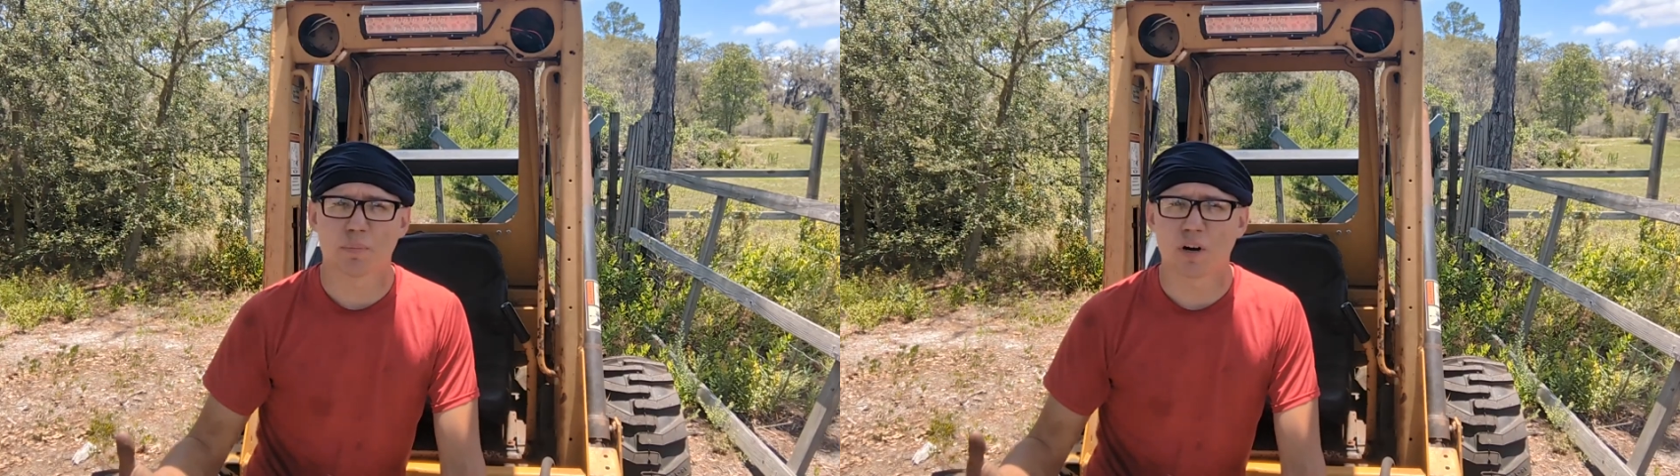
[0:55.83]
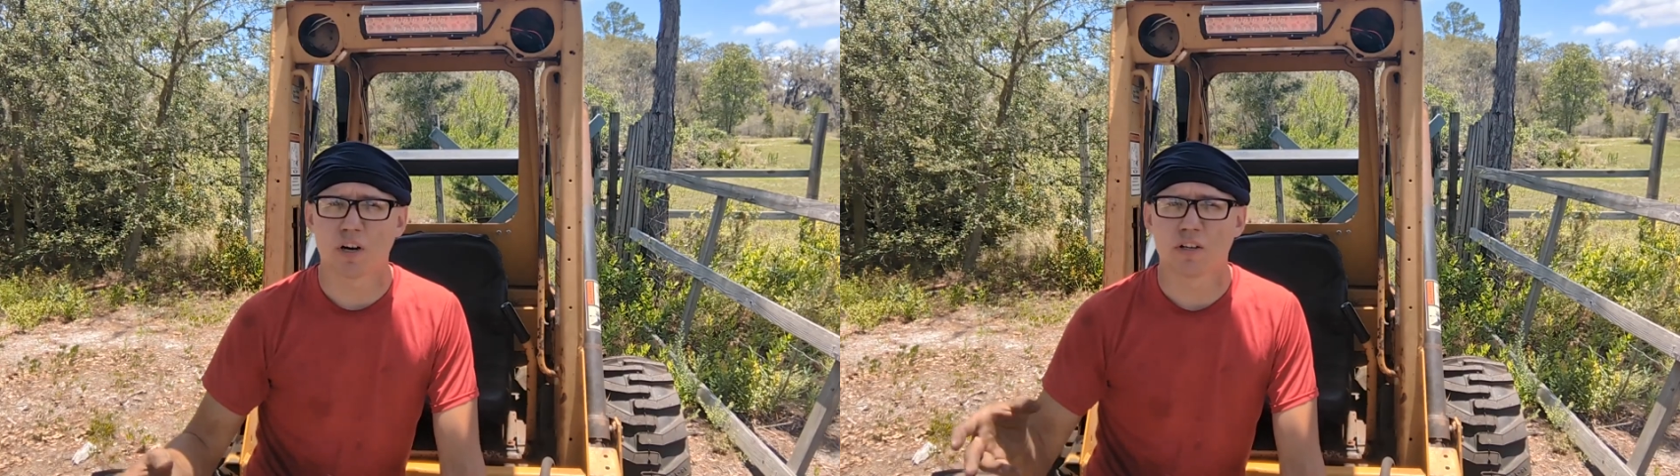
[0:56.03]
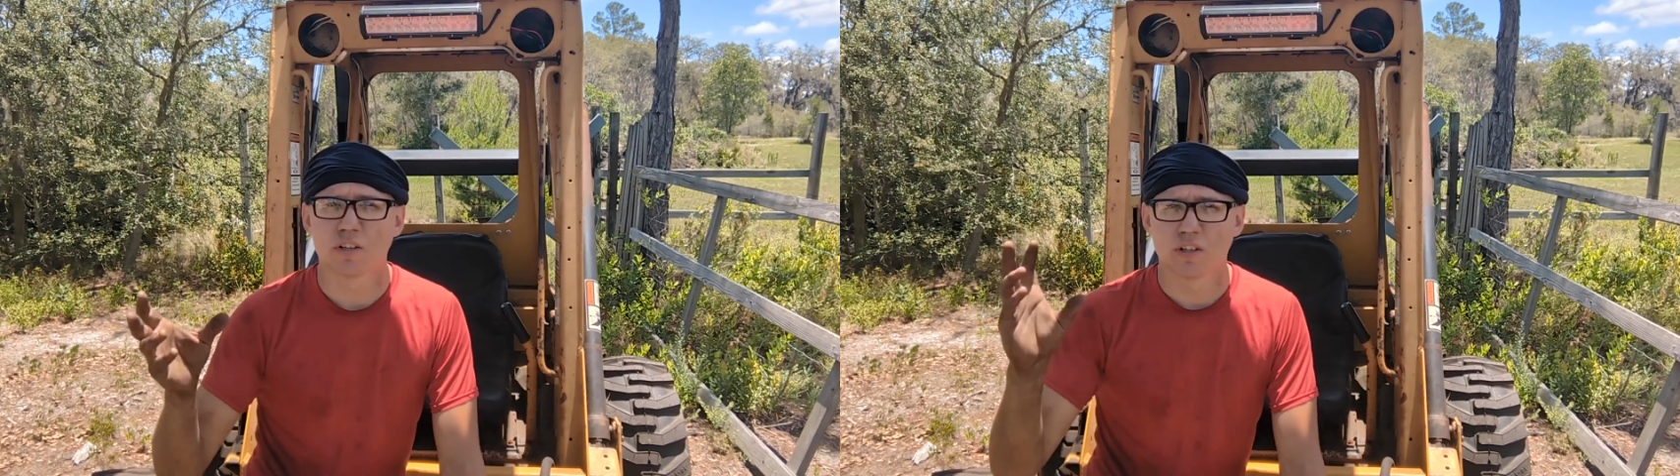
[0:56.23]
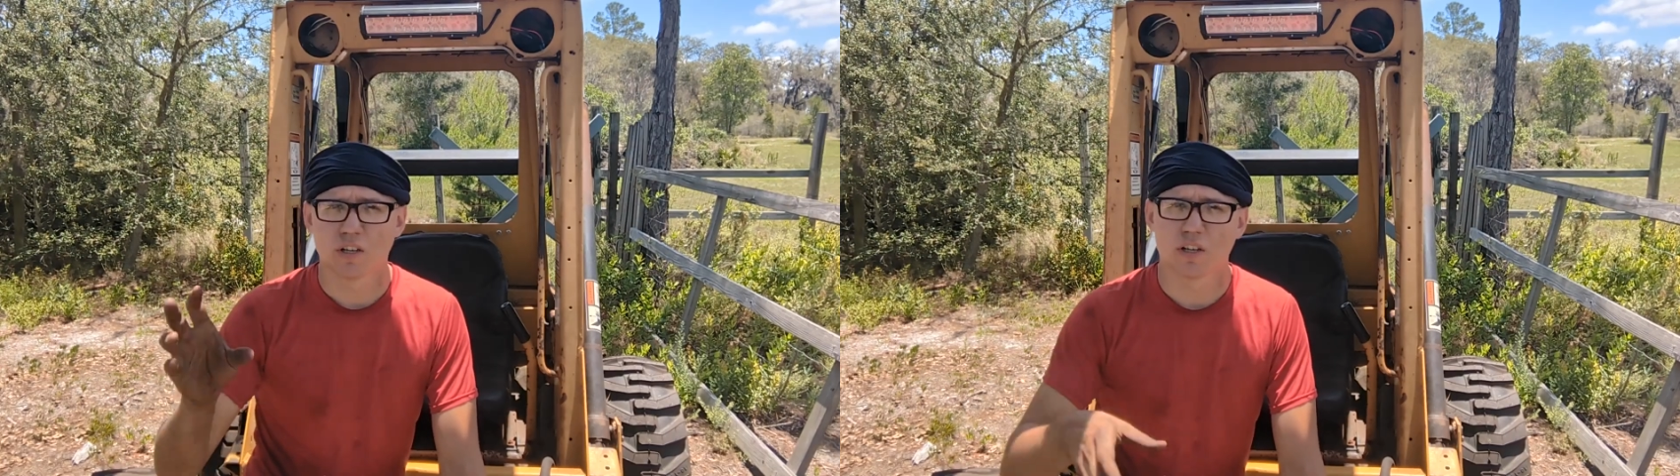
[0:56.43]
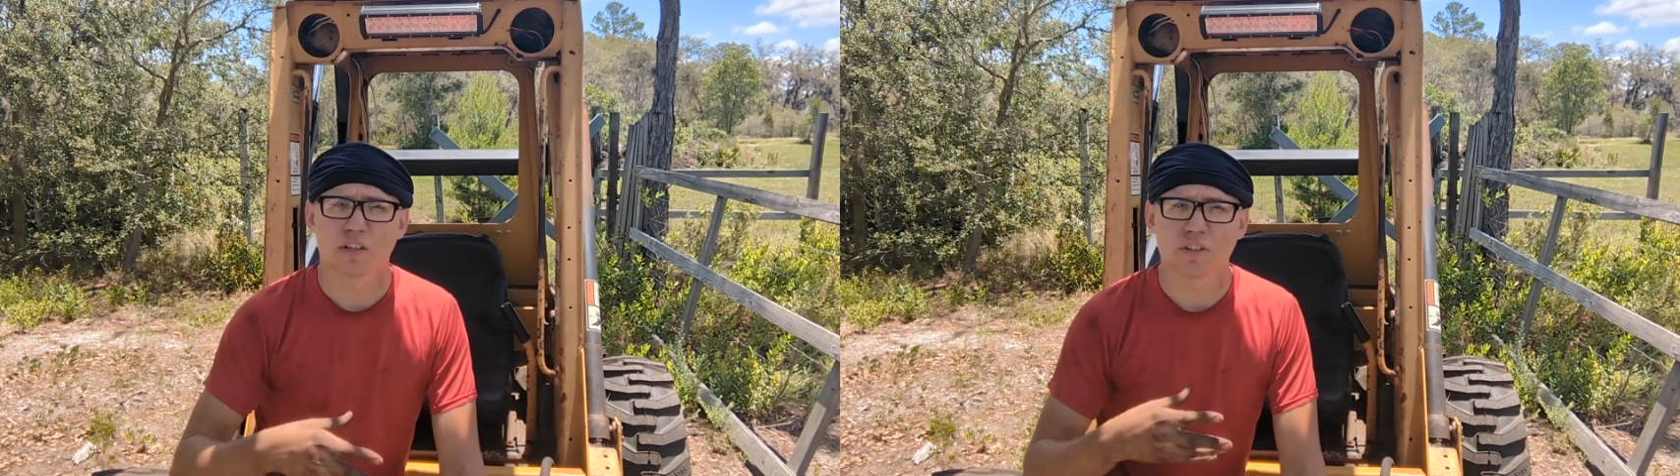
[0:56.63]
apart,
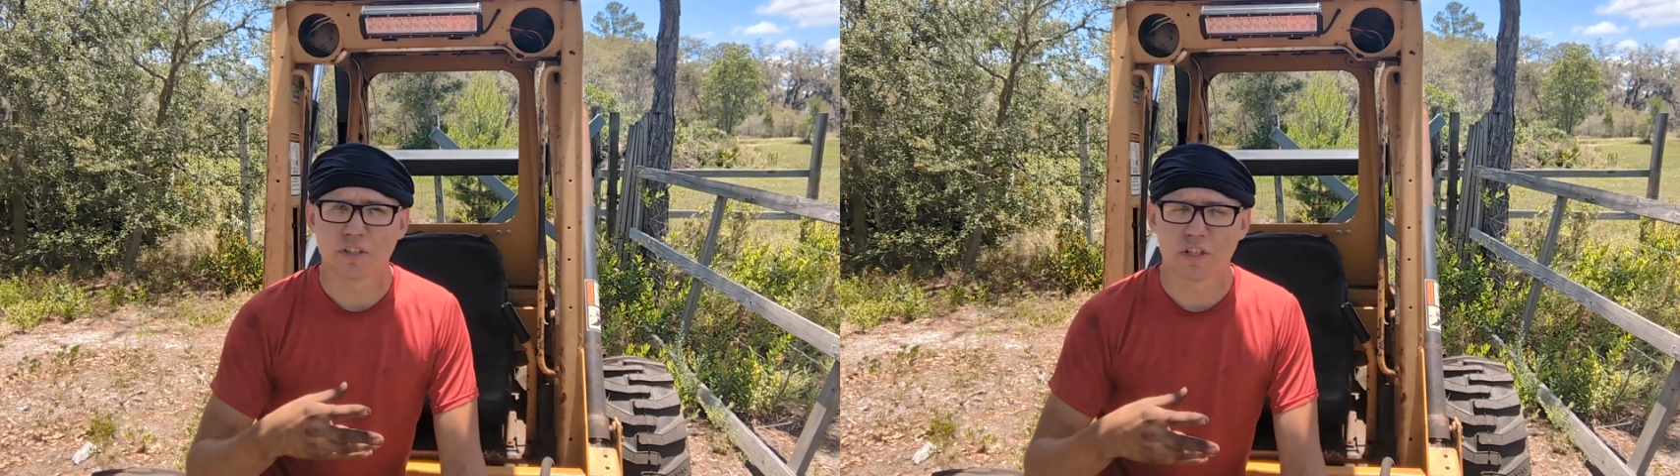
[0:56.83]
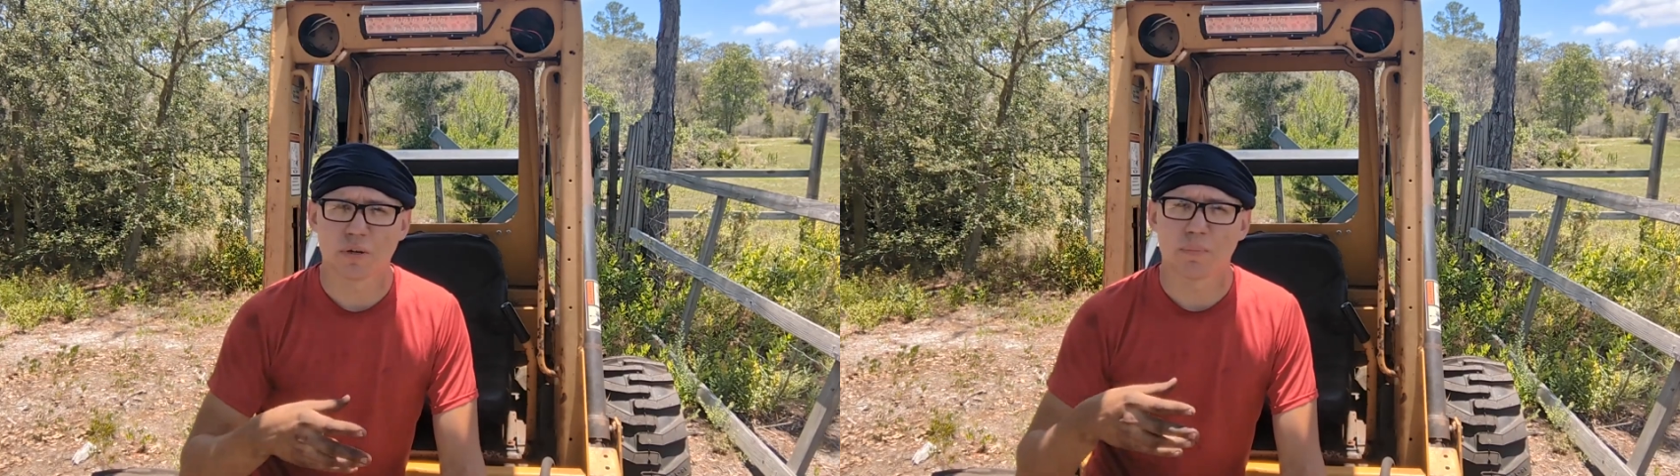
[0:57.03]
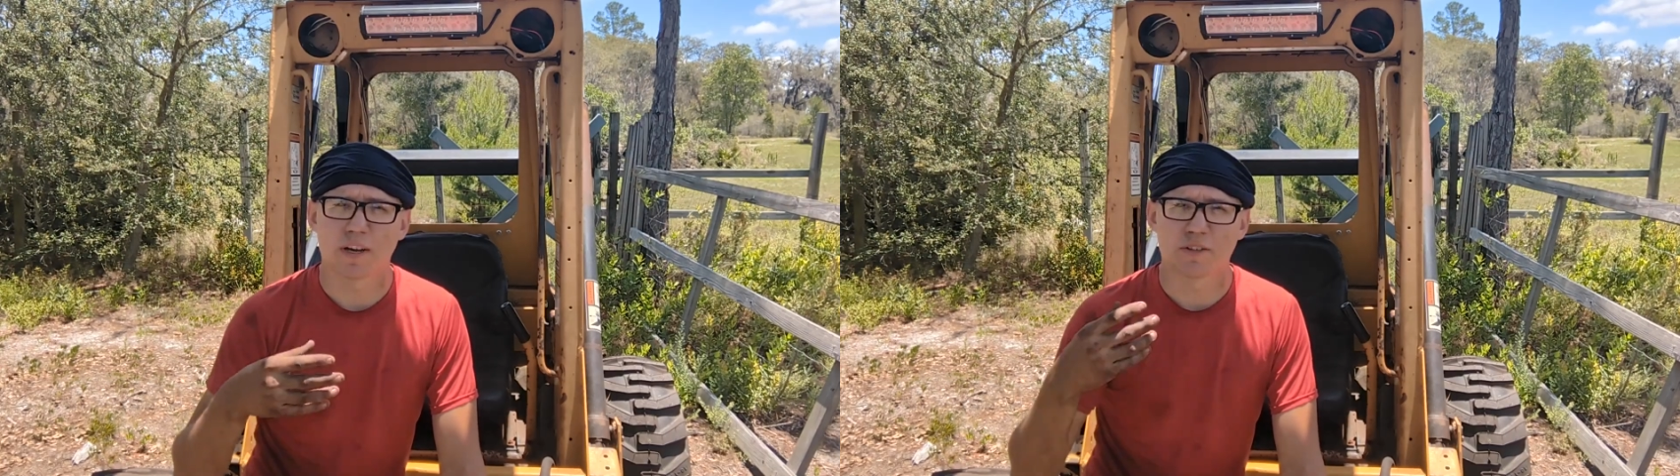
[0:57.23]
clean it up. I